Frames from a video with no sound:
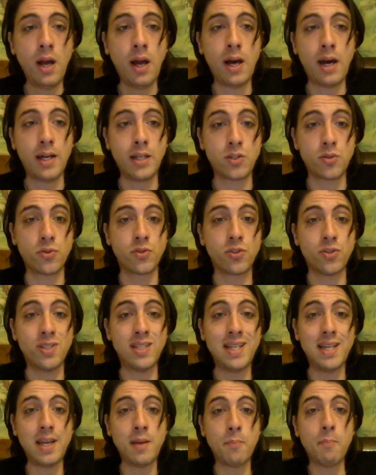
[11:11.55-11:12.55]
It's also
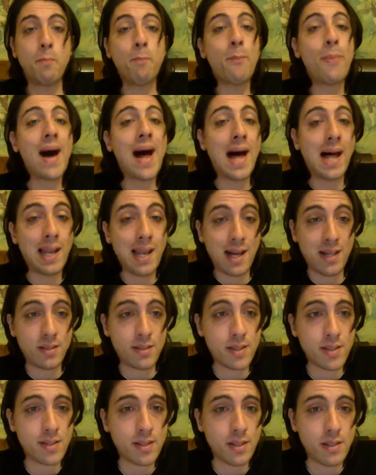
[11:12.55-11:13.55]
the
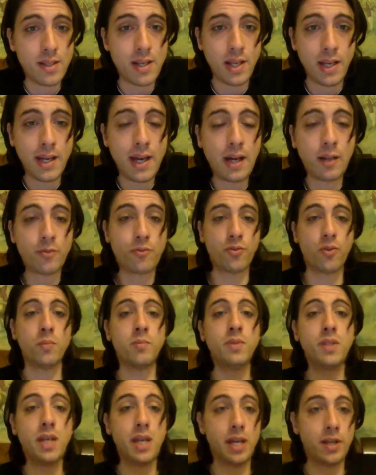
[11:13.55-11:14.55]
balance that they got
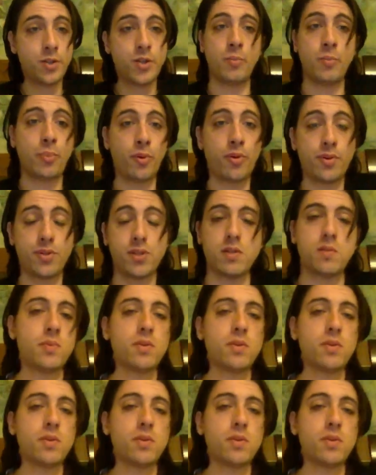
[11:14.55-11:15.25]
from the aging process,